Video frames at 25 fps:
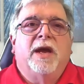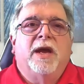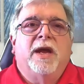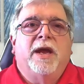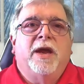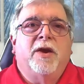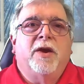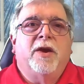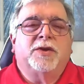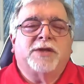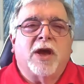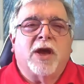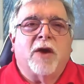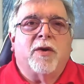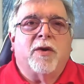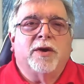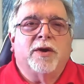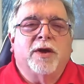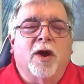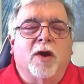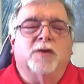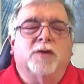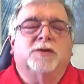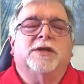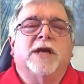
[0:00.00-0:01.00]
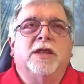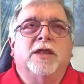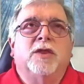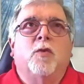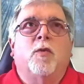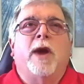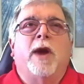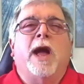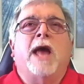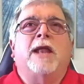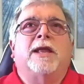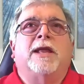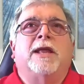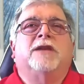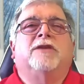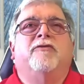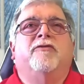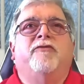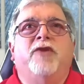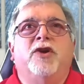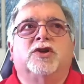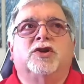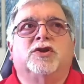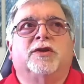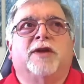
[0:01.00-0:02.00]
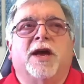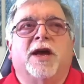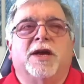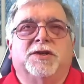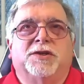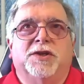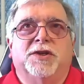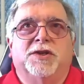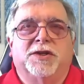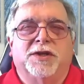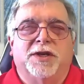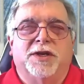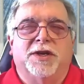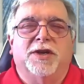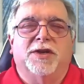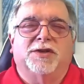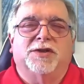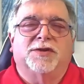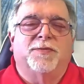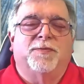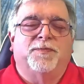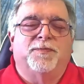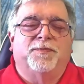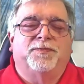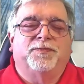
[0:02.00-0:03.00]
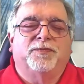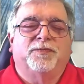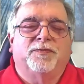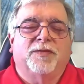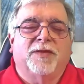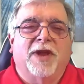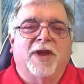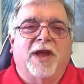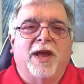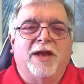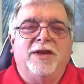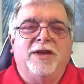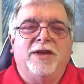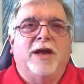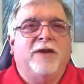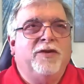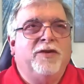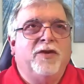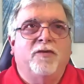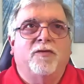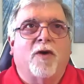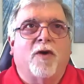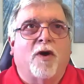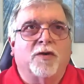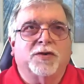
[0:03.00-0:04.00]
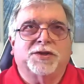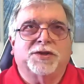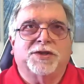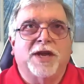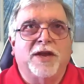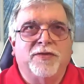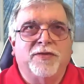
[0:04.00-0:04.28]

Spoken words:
Here's how it goes. And the way I like to visualize this is, and you've all seen